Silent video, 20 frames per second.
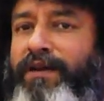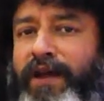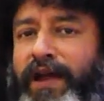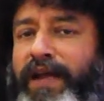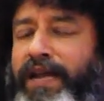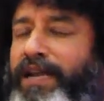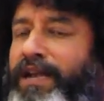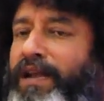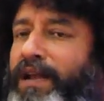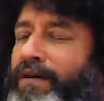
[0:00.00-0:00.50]

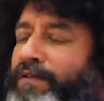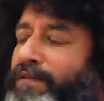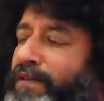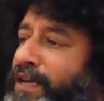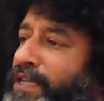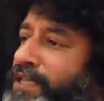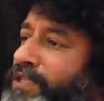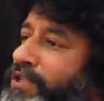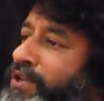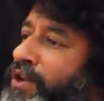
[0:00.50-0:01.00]
right now
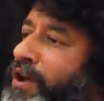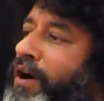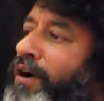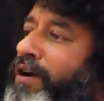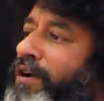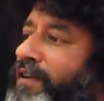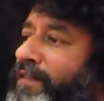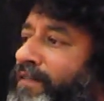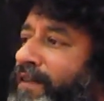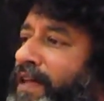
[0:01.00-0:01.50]
is
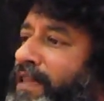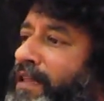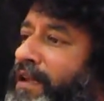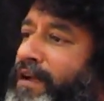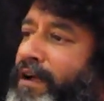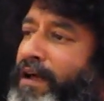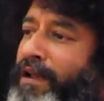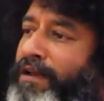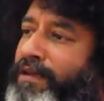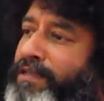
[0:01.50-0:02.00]
not whether
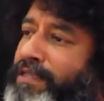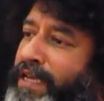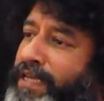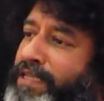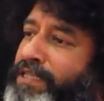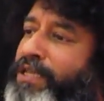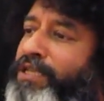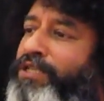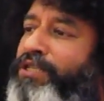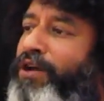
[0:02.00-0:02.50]
colors
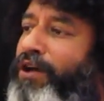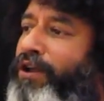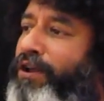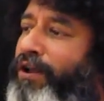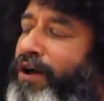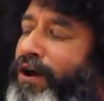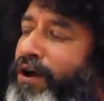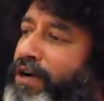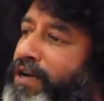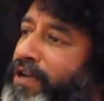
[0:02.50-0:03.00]
exist or
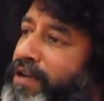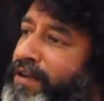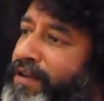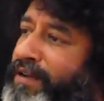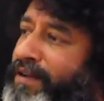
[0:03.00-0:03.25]
not.